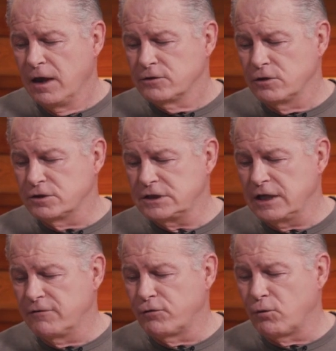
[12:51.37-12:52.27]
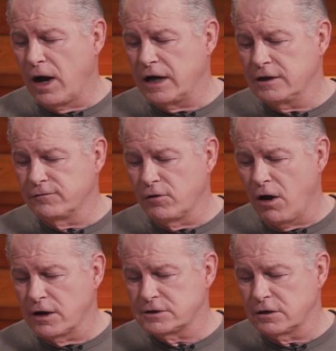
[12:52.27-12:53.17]
So you're seeing a variety of
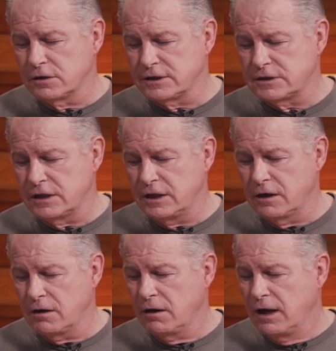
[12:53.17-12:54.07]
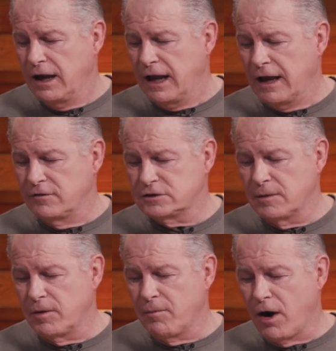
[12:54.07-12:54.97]
logs that are listed here, and
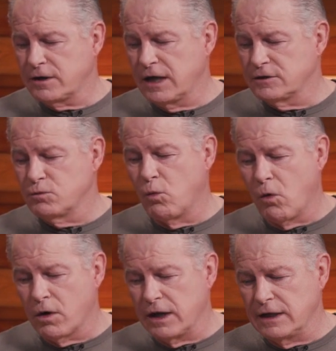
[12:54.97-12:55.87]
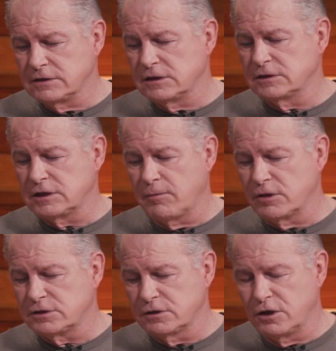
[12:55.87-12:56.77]
some are marked as warnings and some are
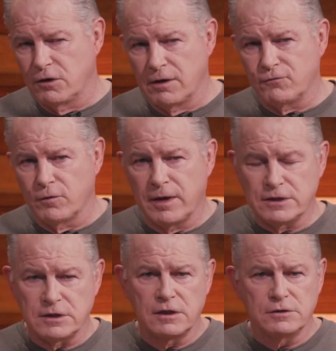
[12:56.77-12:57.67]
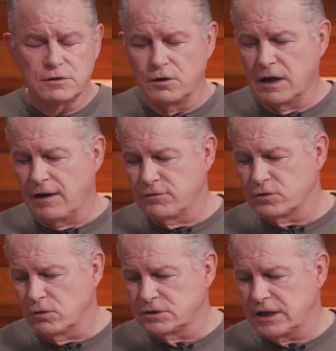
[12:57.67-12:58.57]
secure information. And so you can have this
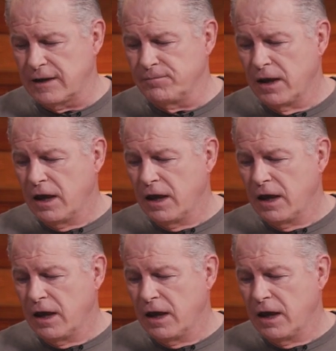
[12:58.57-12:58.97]
whole set.